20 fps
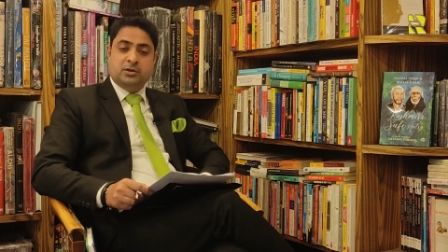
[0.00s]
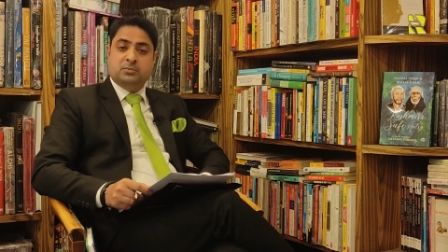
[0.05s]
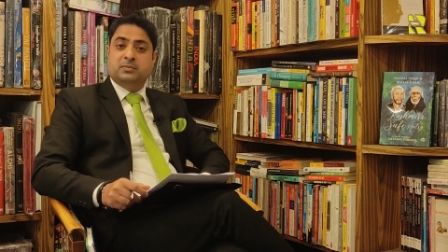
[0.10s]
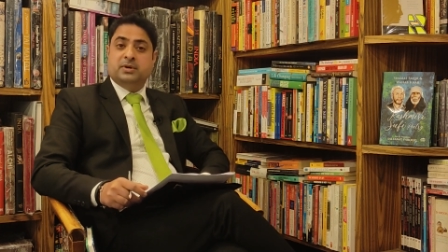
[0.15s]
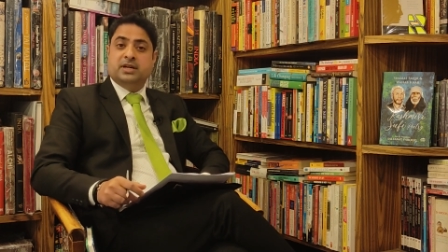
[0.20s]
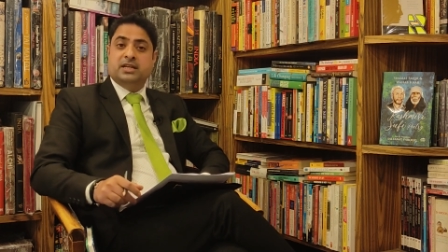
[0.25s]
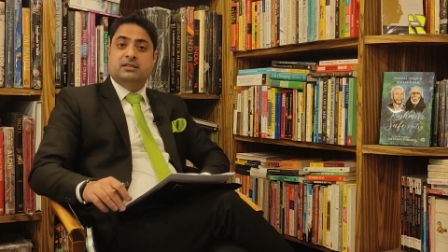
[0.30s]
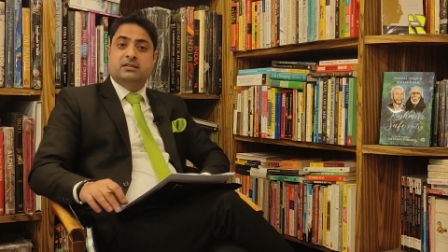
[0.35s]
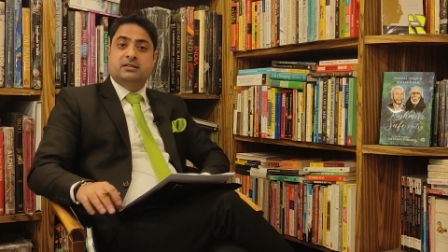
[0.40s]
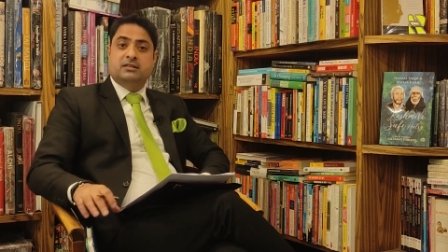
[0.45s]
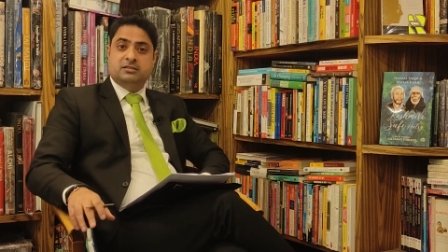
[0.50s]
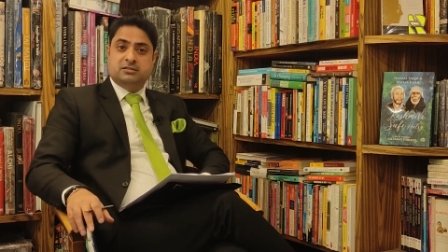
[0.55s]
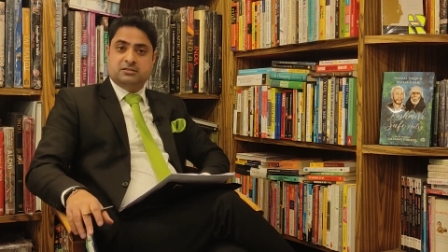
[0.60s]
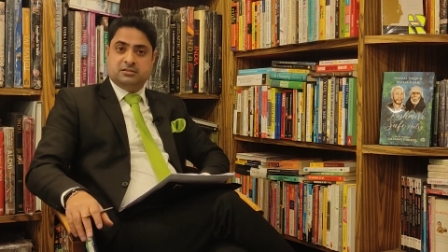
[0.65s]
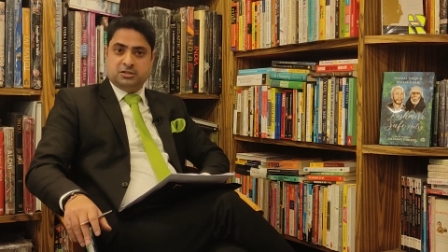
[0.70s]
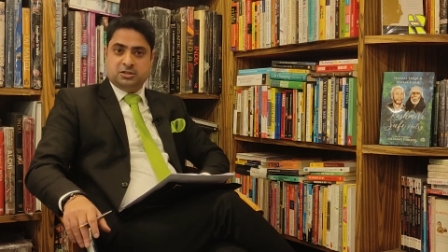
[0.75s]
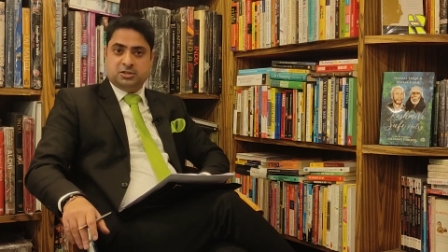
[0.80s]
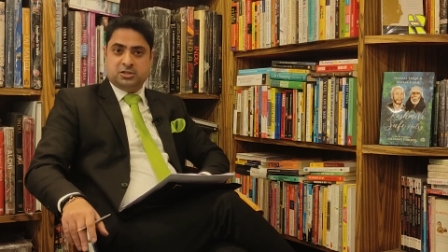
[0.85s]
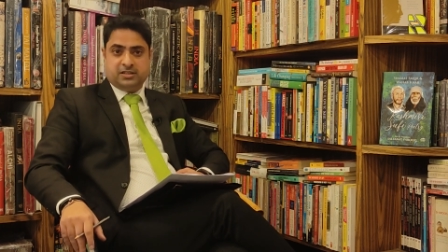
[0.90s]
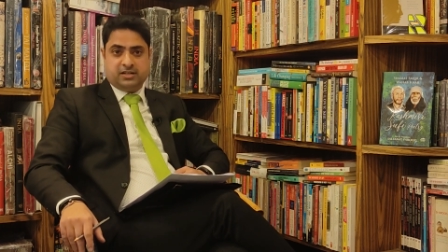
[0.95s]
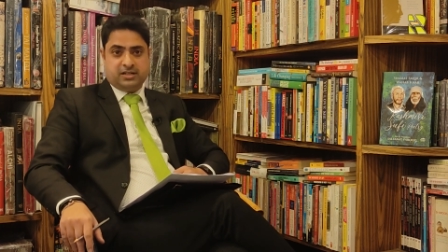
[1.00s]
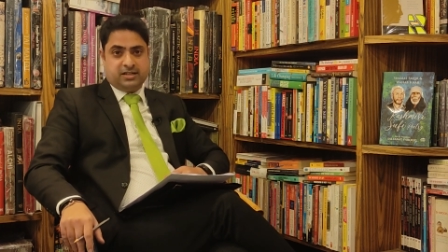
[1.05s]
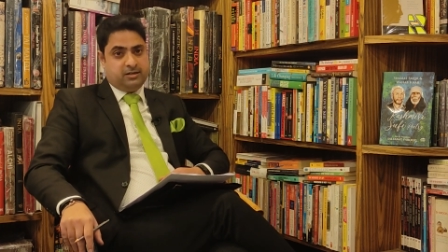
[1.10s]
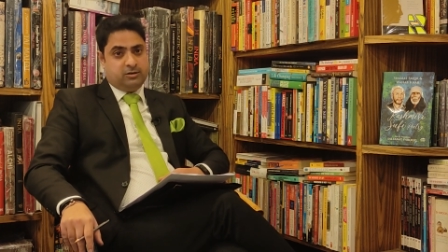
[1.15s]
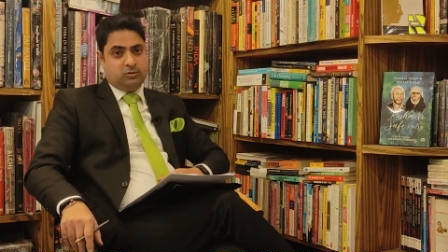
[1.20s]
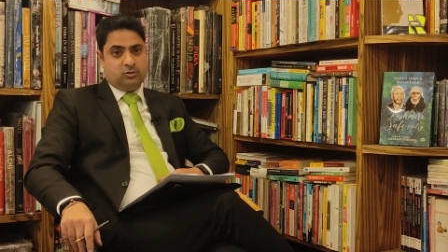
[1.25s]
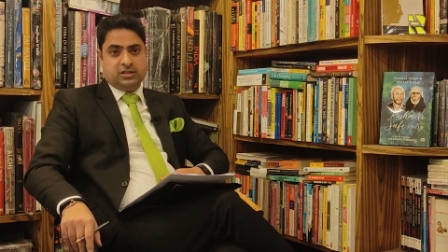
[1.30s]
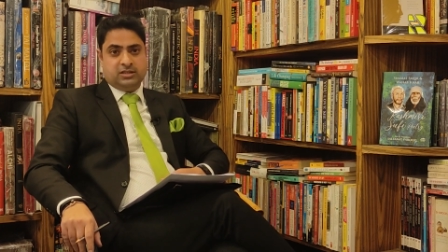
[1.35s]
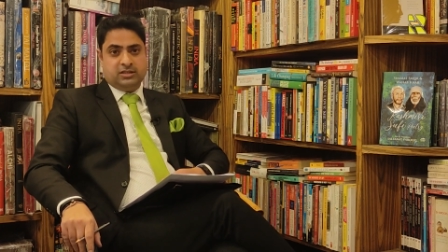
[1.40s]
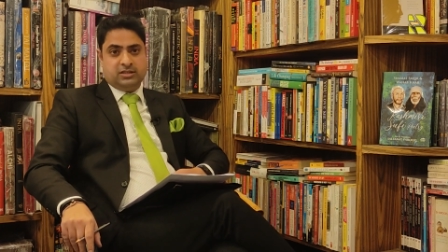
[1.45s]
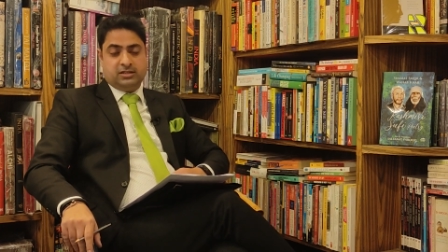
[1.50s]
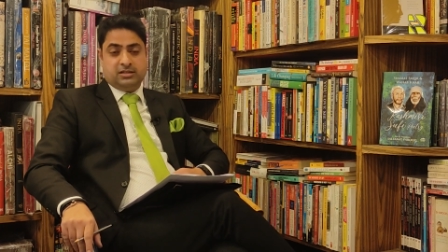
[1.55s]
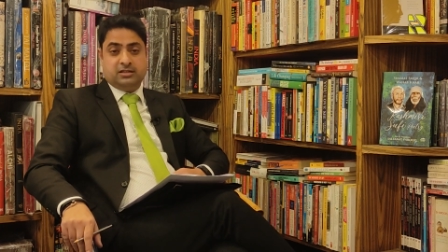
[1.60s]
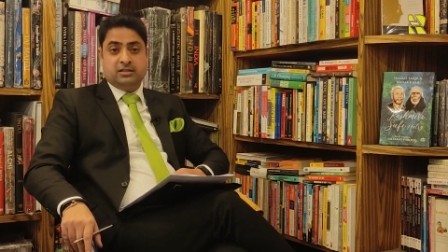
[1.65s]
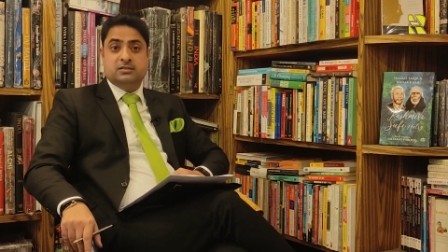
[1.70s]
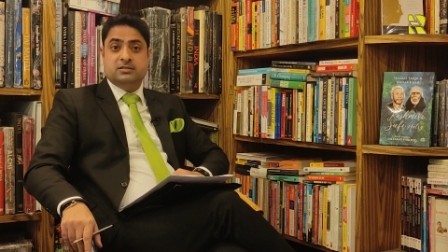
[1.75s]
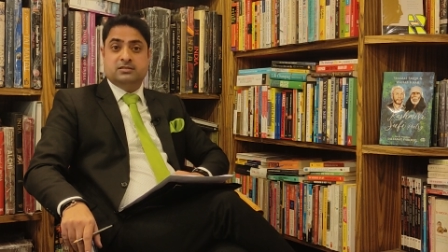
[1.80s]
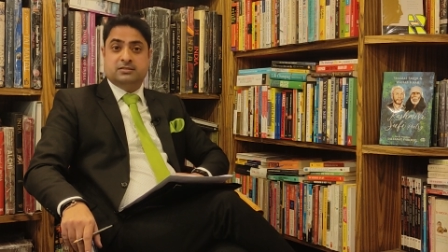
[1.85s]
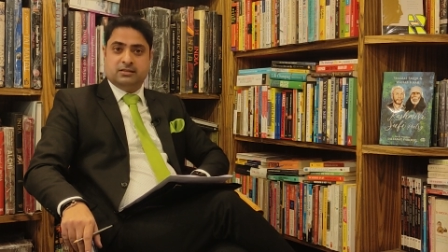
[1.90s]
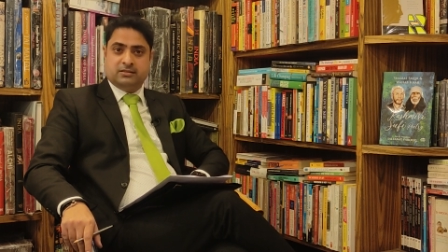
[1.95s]
by the researcher and author
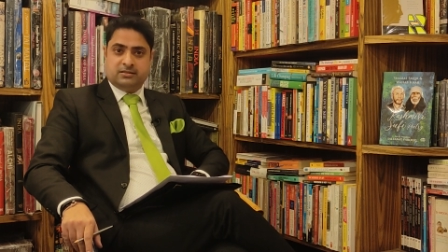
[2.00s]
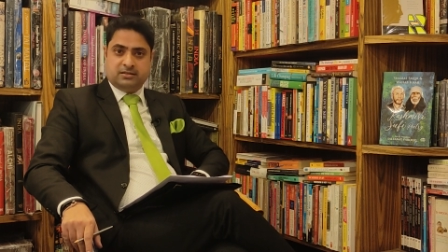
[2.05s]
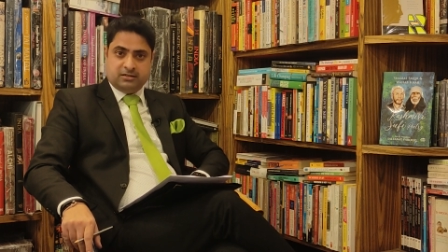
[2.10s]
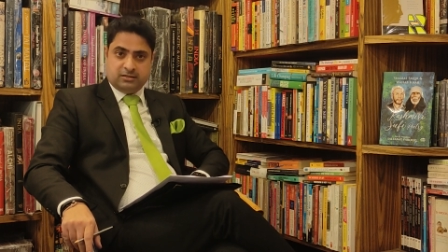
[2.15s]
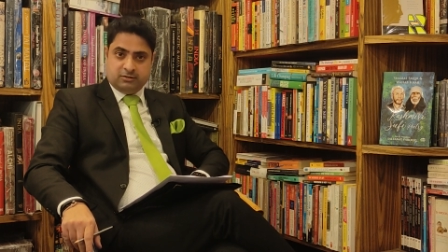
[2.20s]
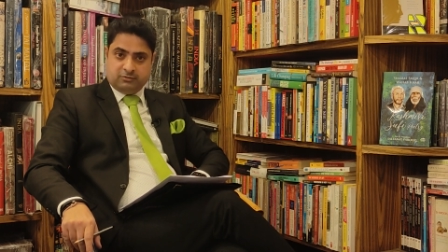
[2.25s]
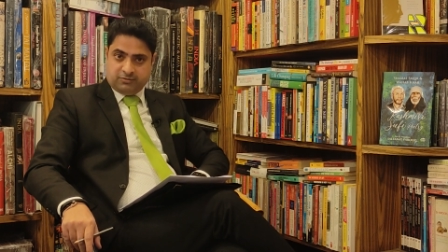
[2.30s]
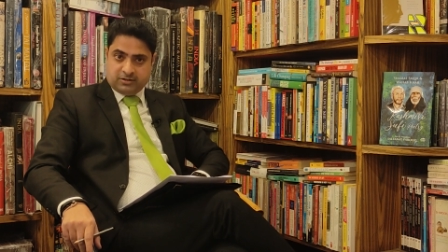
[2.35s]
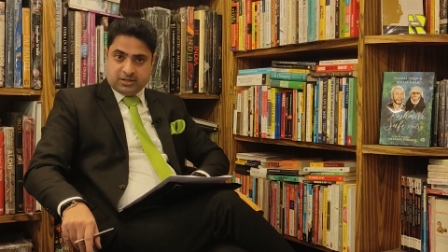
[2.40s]
Sultanat